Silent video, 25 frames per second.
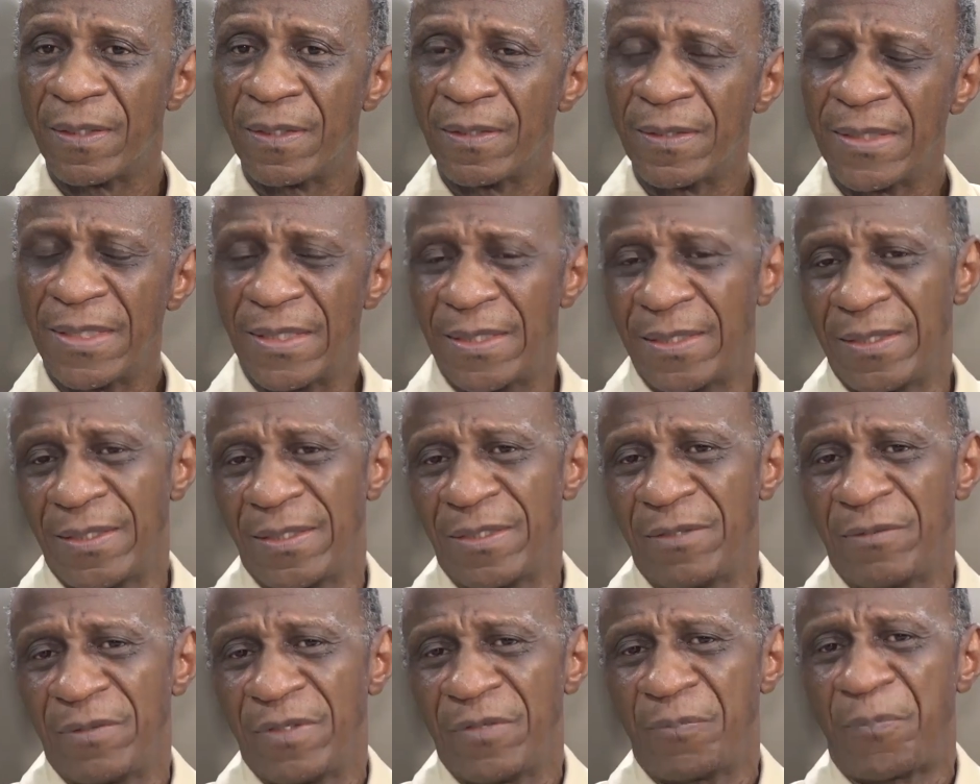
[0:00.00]

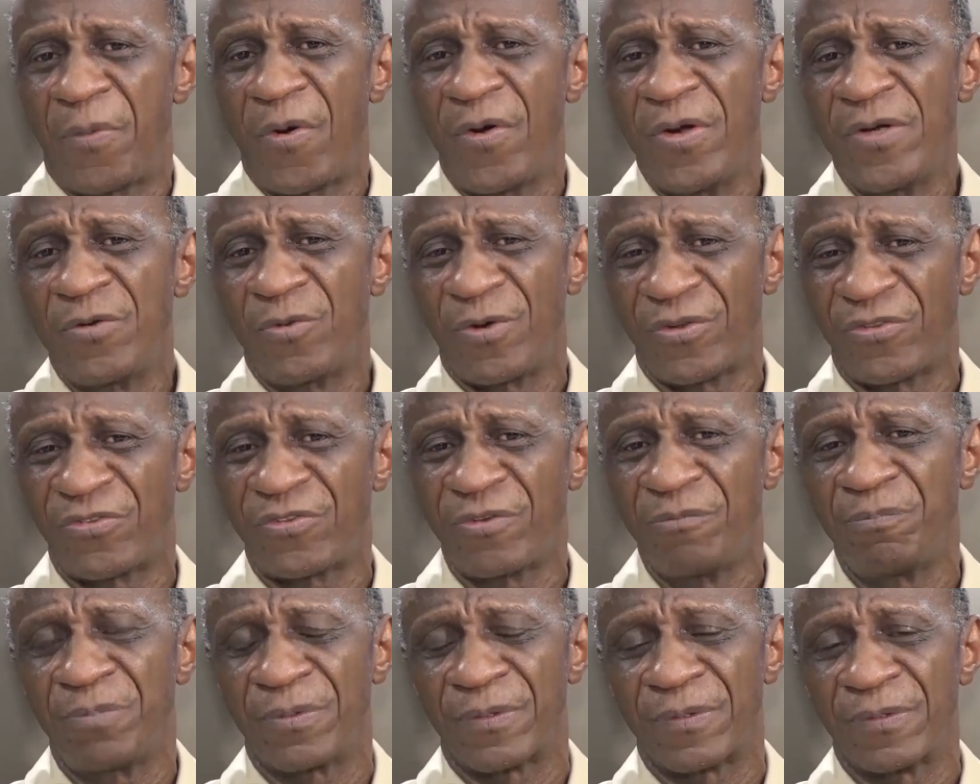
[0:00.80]
The point was
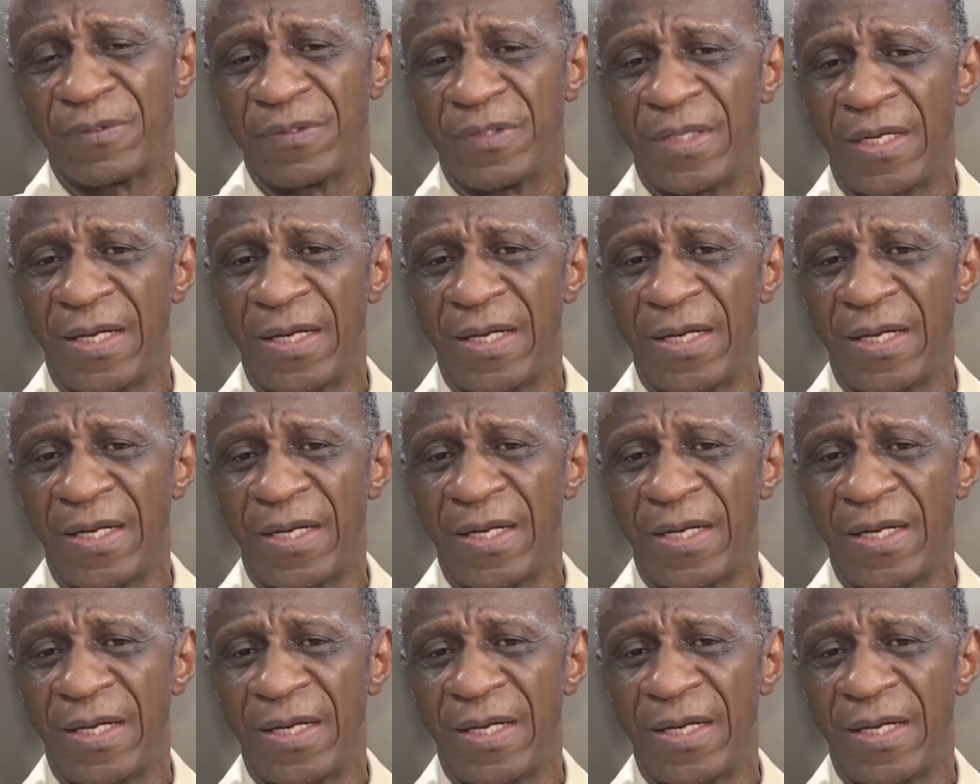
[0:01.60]
simple.